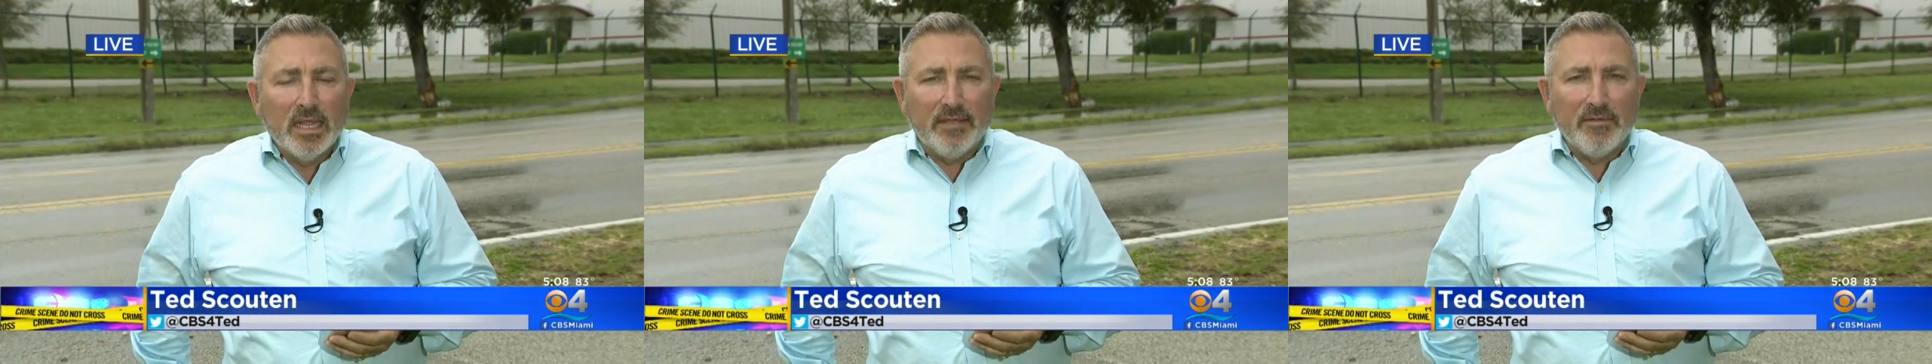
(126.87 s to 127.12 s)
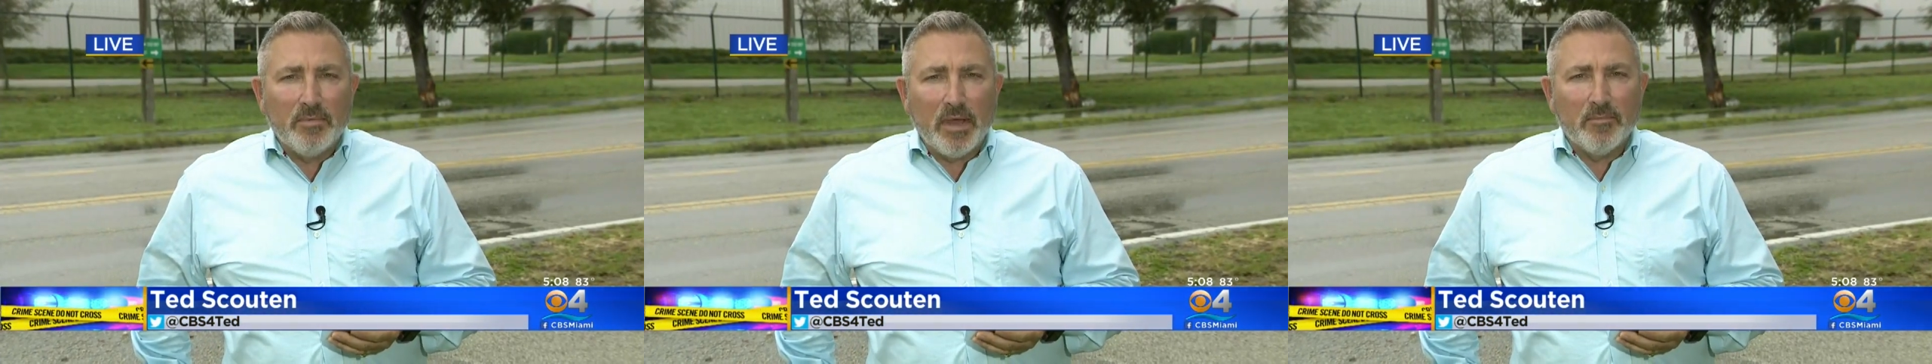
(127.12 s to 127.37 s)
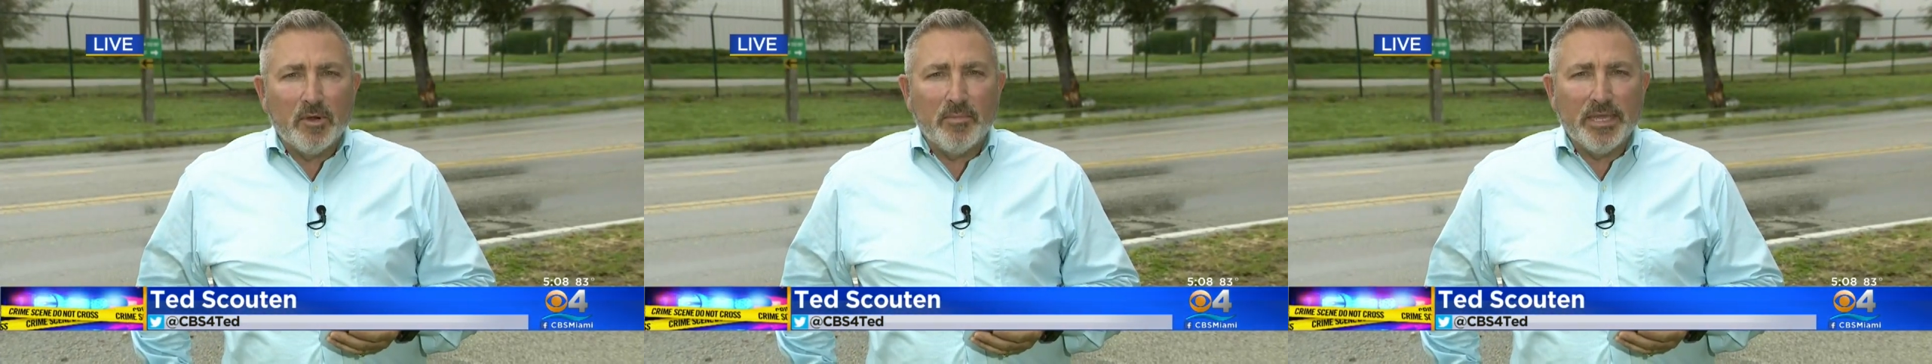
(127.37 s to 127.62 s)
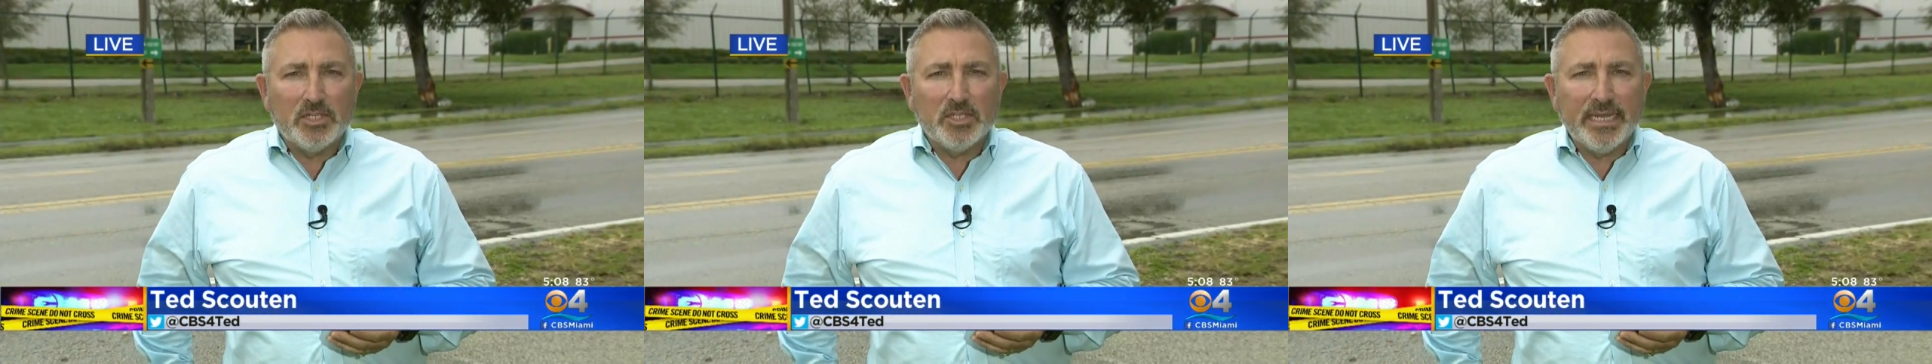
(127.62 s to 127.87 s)
Live in Pompano
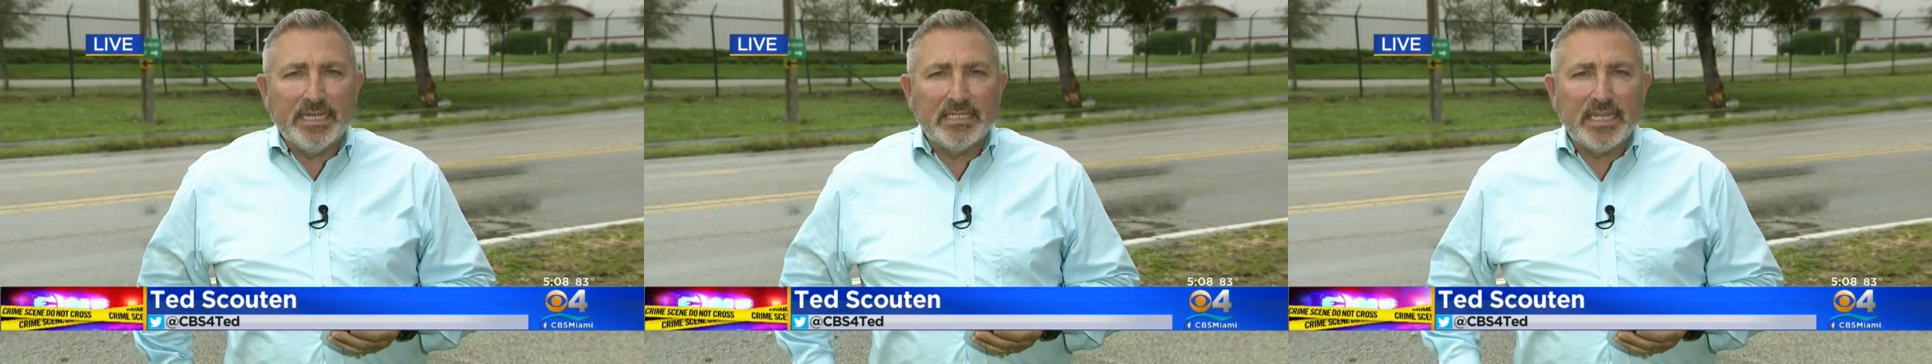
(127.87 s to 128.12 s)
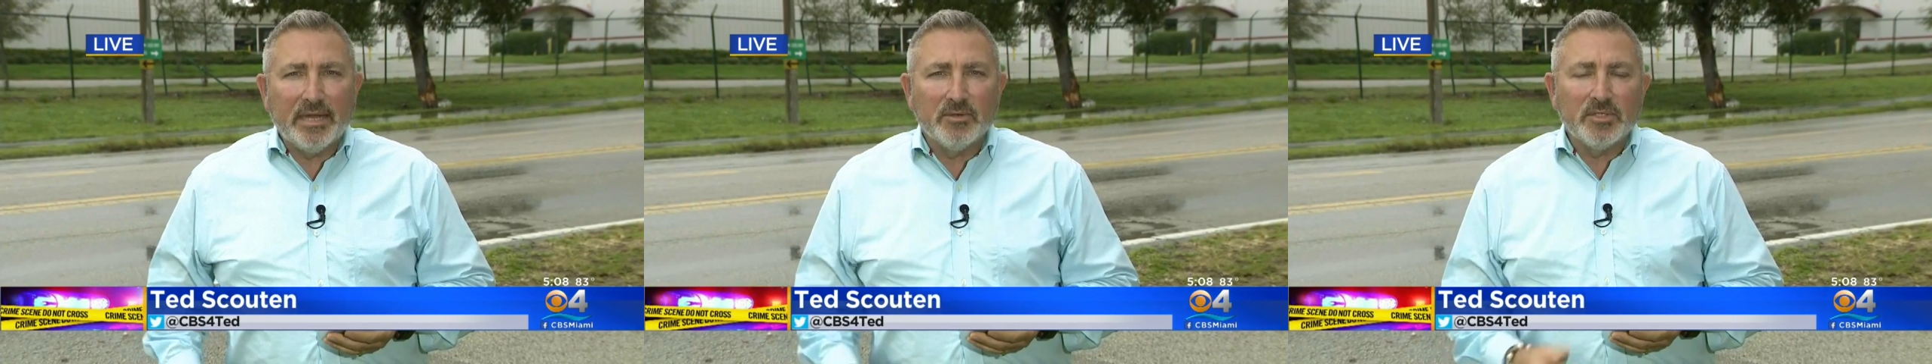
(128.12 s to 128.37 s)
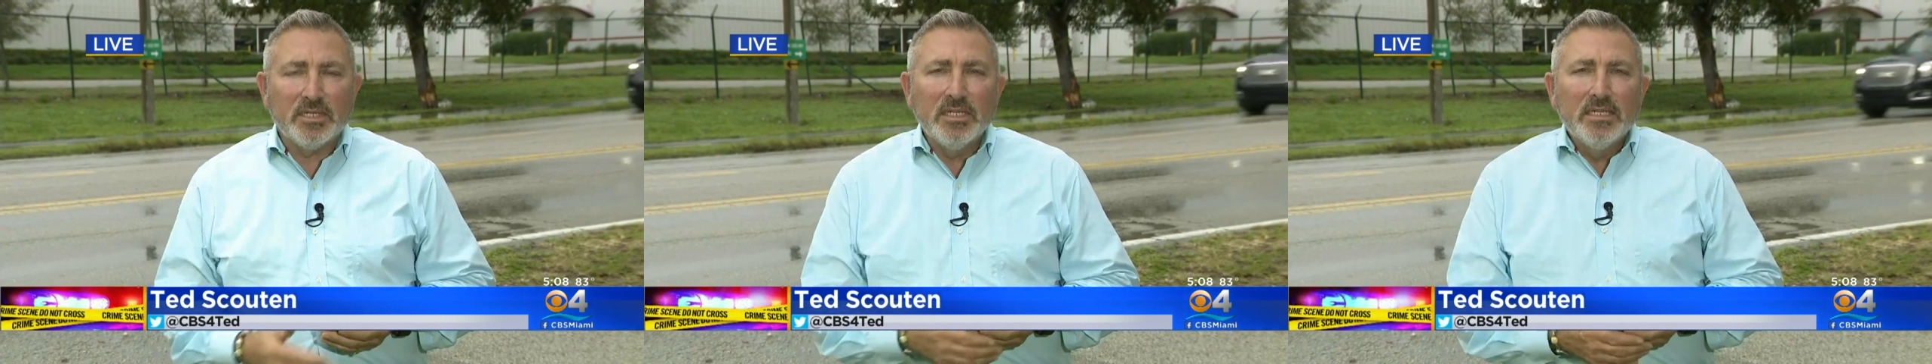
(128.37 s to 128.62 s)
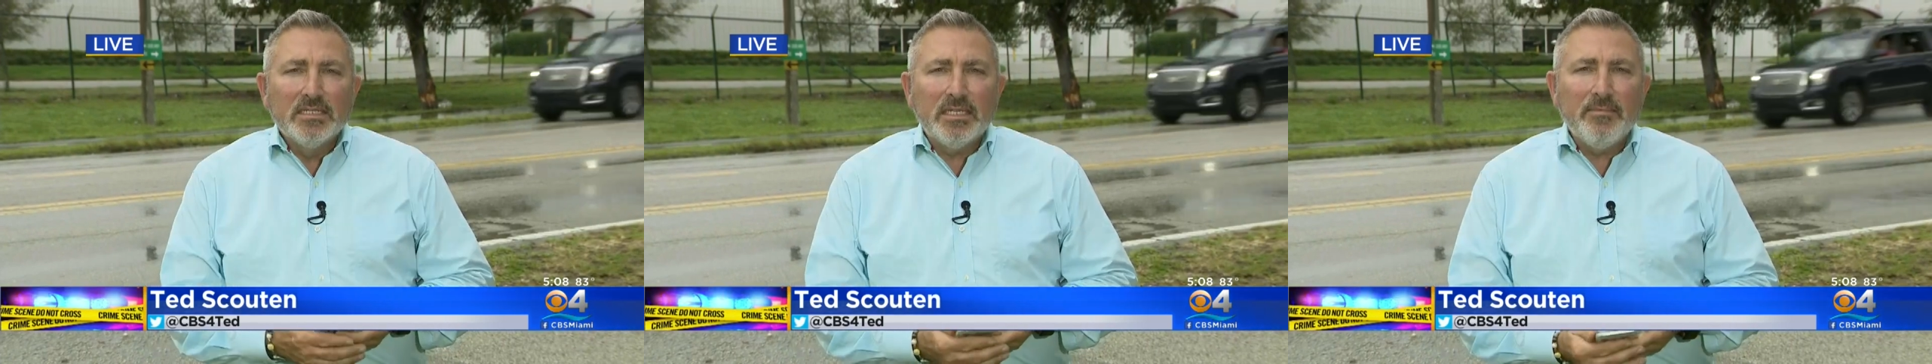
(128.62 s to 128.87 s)
Beach, Ted Scouten,
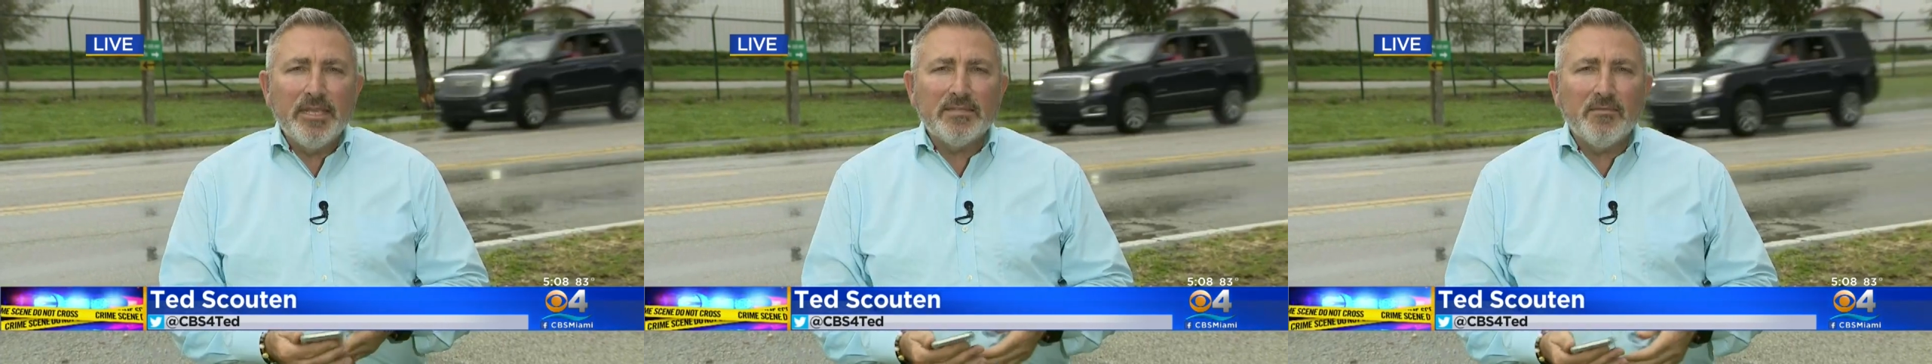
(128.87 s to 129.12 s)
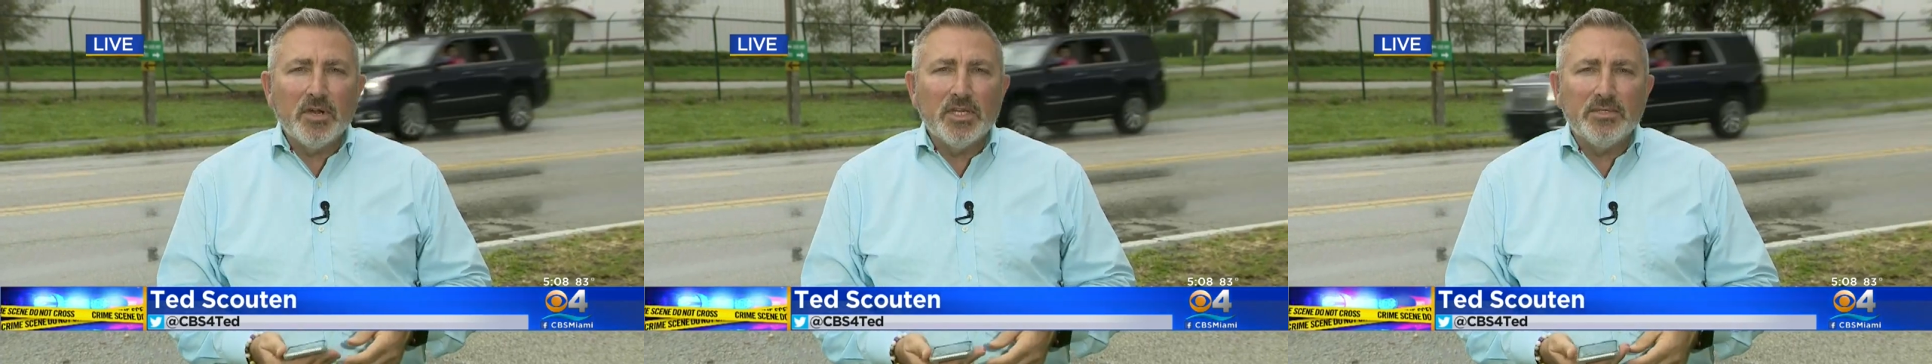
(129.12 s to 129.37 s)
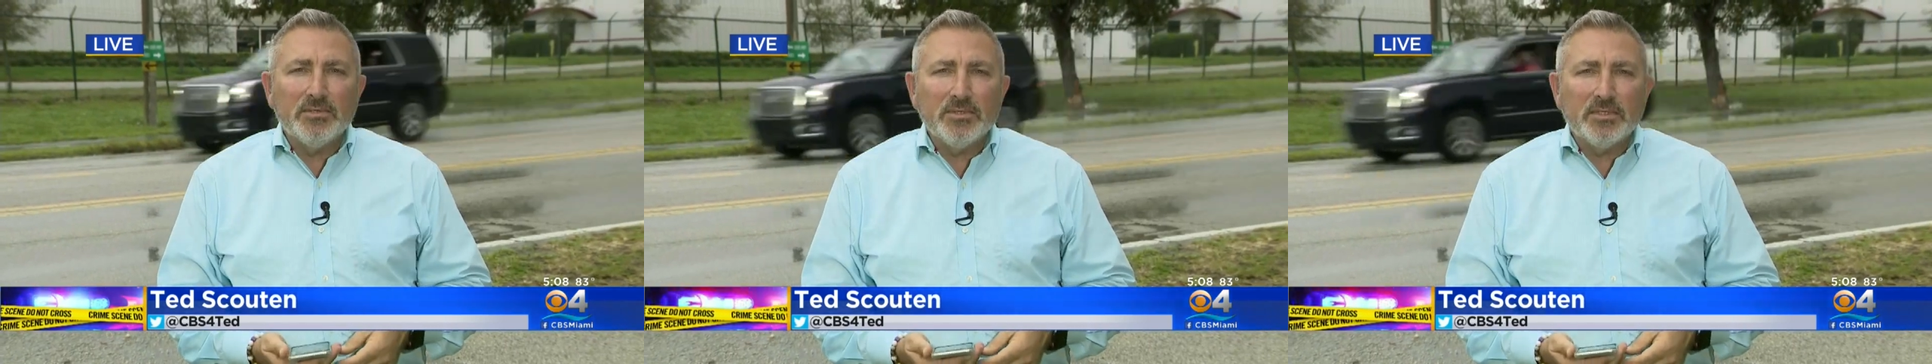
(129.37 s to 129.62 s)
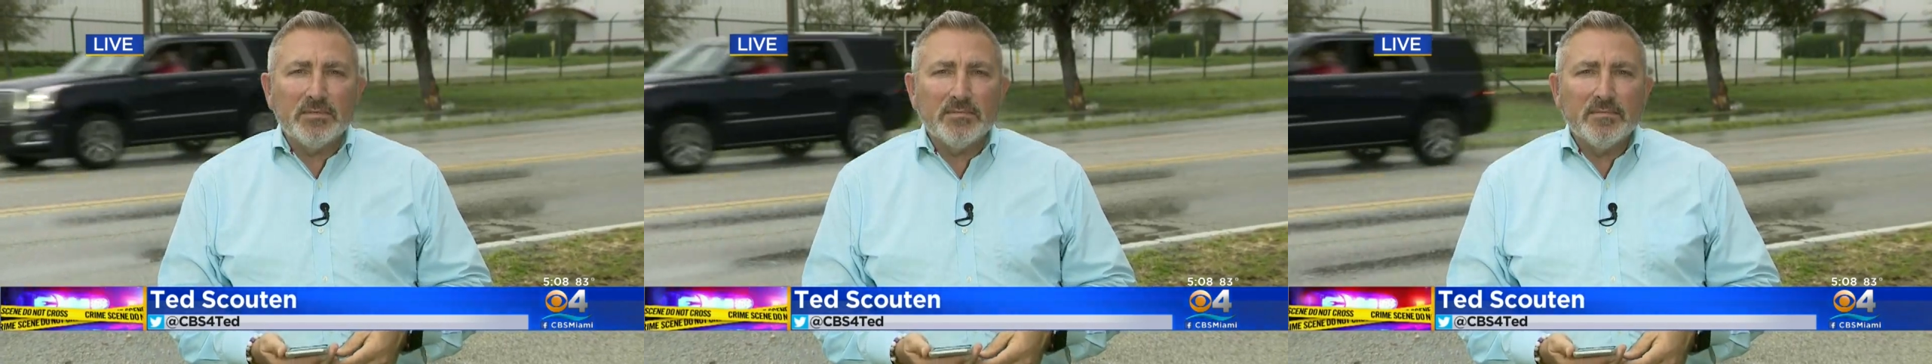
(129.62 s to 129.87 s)
CBS 4
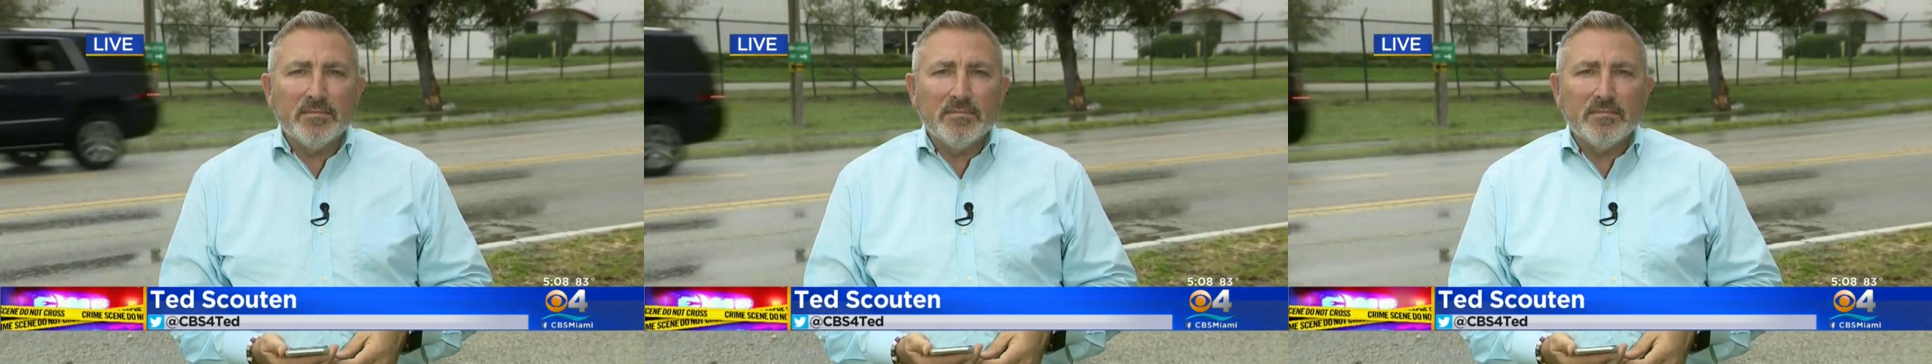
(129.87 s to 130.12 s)
News.